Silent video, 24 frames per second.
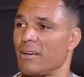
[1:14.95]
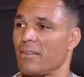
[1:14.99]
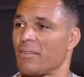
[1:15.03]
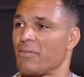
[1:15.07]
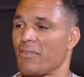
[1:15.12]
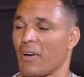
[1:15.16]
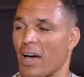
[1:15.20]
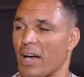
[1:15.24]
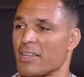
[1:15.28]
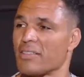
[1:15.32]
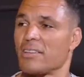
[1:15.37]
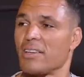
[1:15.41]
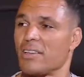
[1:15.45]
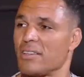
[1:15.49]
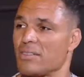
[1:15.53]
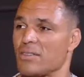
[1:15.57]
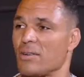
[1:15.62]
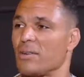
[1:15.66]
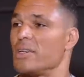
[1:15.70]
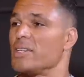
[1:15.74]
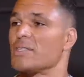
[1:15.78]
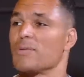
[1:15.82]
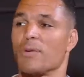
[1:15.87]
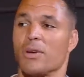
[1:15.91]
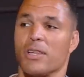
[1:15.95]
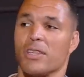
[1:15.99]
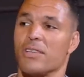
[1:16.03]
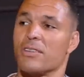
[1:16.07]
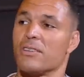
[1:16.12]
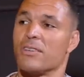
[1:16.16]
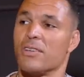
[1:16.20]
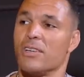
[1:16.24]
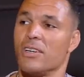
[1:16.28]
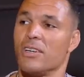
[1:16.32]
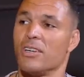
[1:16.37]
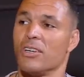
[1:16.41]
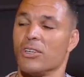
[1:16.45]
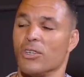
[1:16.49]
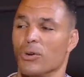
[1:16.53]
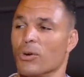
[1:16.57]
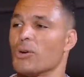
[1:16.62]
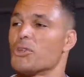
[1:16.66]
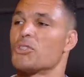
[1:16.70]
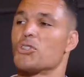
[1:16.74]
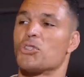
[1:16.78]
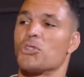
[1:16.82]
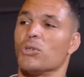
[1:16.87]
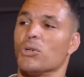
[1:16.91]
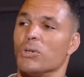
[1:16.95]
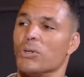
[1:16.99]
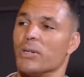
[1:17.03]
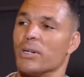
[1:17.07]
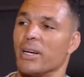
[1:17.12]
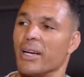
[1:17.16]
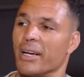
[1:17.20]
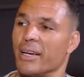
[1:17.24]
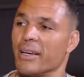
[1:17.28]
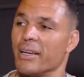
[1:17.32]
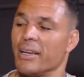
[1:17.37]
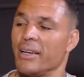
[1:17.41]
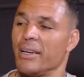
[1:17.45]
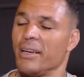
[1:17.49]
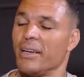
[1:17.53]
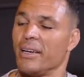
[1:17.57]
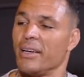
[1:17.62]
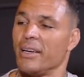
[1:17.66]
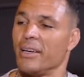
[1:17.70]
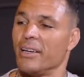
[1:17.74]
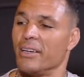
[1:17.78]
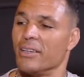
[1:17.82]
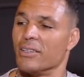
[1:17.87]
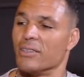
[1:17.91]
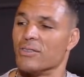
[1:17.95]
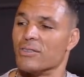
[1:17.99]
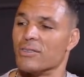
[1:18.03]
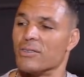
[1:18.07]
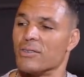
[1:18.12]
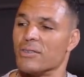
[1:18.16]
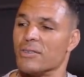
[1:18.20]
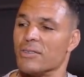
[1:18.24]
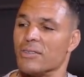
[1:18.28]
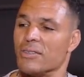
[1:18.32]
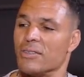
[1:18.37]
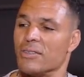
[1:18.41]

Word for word: a fascinating story. It's one of those, your story is,